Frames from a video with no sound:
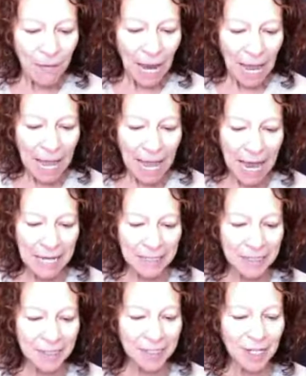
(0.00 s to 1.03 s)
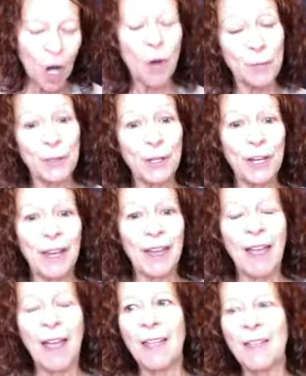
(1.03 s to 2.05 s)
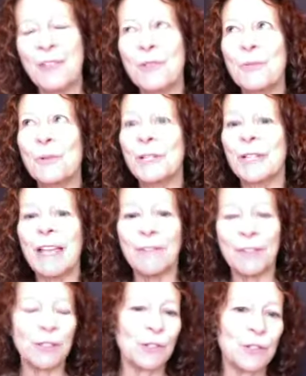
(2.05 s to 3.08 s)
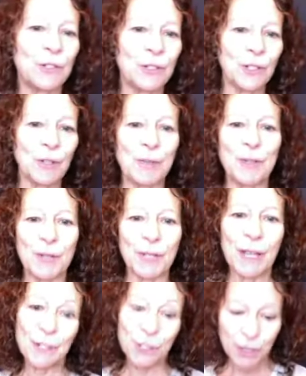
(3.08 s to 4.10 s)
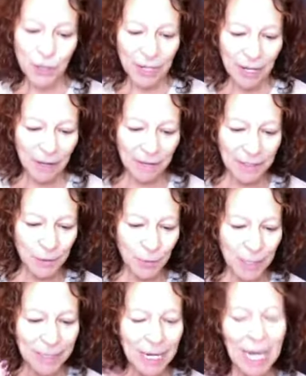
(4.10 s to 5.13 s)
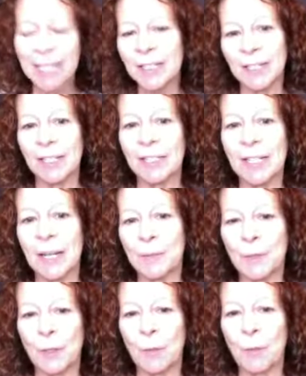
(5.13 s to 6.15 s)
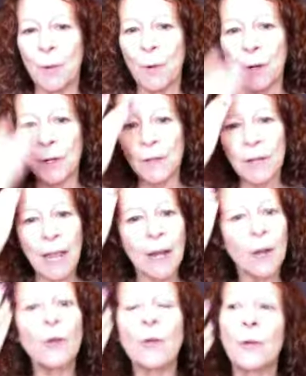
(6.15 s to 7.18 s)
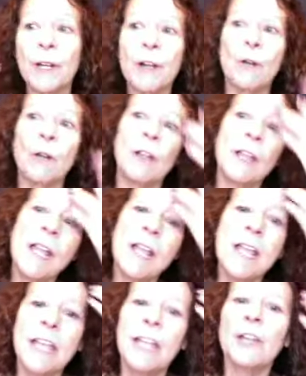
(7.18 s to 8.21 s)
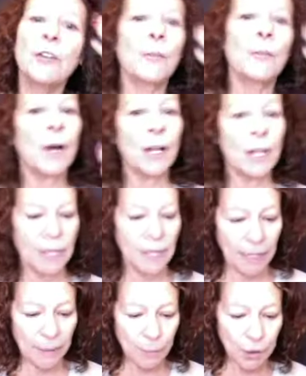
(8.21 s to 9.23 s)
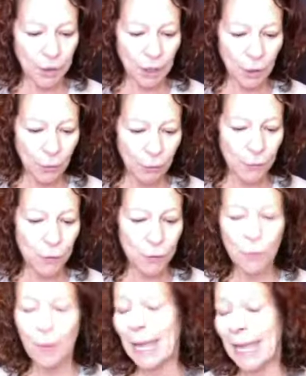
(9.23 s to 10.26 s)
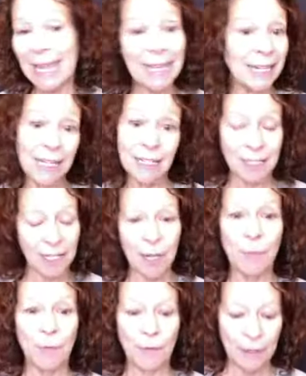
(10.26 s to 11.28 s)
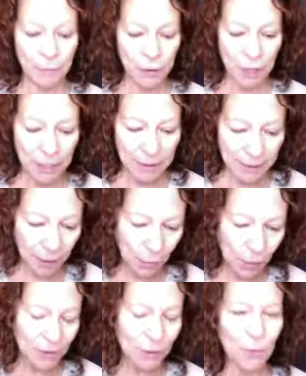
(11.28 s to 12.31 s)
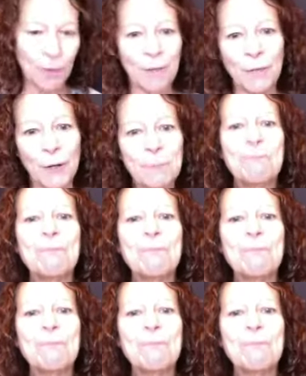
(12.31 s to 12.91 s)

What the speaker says: And hopefully you really have understood, I've been doing a lot of training on this, why testing is absolutely important and critical in your marketing, and in particular, if you do any type of advertising whatsoever.